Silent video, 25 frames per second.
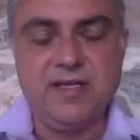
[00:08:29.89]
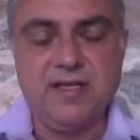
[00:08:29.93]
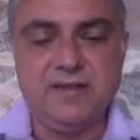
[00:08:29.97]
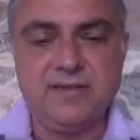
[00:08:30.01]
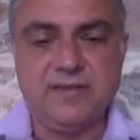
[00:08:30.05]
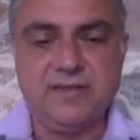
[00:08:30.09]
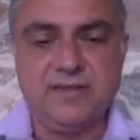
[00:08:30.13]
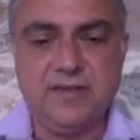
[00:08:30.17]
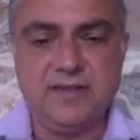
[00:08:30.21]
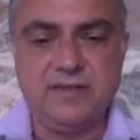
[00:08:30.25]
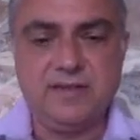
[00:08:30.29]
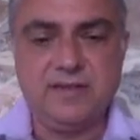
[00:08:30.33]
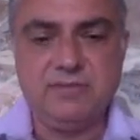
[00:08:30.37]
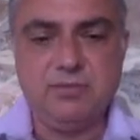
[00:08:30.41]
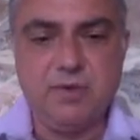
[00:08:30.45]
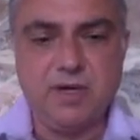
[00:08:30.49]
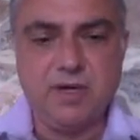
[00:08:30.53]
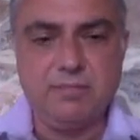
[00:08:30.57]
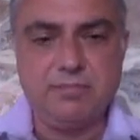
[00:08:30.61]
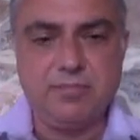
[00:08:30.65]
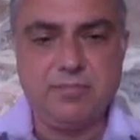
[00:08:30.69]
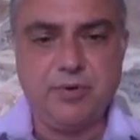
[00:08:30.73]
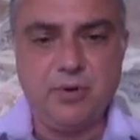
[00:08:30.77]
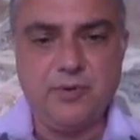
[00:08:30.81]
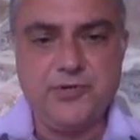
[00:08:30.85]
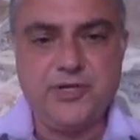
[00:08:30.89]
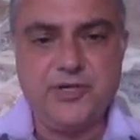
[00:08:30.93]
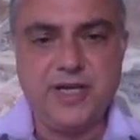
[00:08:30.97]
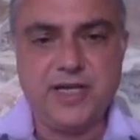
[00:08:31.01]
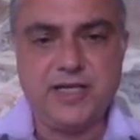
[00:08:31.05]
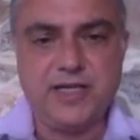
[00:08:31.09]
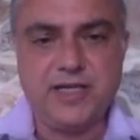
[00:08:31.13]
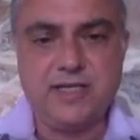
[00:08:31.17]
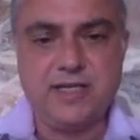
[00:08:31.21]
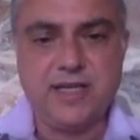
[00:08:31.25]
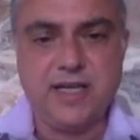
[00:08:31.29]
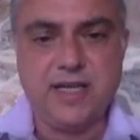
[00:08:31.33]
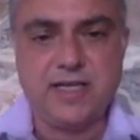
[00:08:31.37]
So this is one
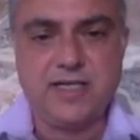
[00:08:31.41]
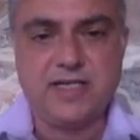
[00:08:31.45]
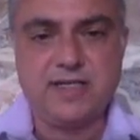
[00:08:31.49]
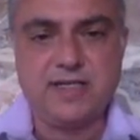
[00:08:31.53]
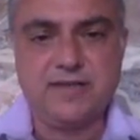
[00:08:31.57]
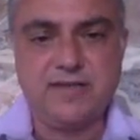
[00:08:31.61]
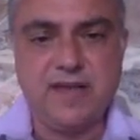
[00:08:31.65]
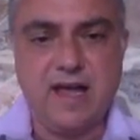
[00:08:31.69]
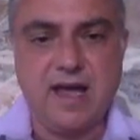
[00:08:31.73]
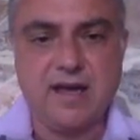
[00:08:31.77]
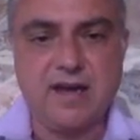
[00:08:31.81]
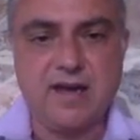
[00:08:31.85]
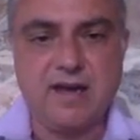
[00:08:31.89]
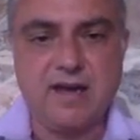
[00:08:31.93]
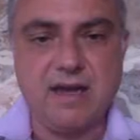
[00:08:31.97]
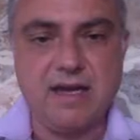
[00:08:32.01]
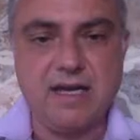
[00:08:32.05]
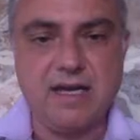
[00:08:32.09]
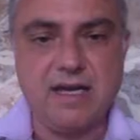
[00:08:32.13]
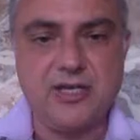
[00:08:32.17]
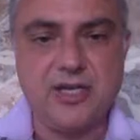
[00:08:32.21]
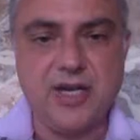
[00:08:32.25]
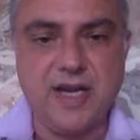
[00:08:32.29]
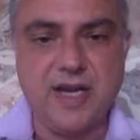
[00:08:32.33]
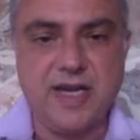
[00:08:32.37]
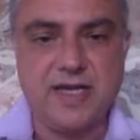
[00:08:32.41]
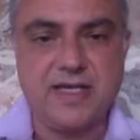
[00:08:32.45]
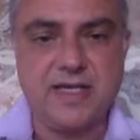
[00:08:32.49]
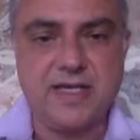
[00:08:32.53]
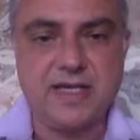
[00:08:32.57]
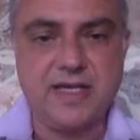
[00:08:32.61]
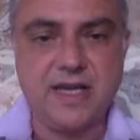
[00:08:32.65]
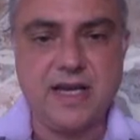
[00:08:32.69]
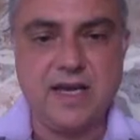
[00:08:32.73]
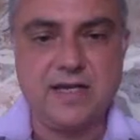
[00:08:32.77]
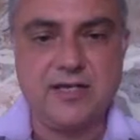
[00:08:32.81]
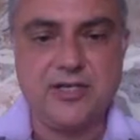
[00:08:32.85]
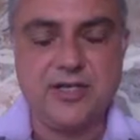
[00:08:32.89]
project that Sanger
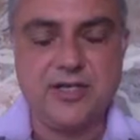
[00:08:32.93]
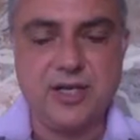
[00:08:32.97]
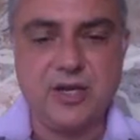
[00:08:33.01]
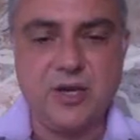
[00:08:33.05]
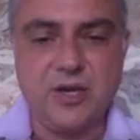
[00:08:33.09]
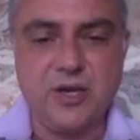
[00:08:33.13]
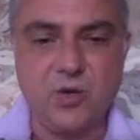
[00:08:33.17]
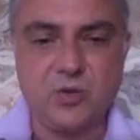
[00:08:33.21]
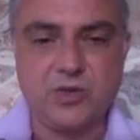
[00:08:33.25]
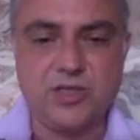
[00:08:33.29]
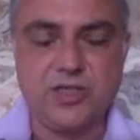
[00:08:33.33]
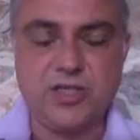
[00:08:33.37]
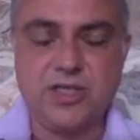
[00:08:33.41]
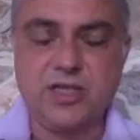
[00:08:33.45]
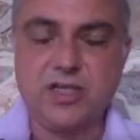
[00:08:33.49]
initiated, and she got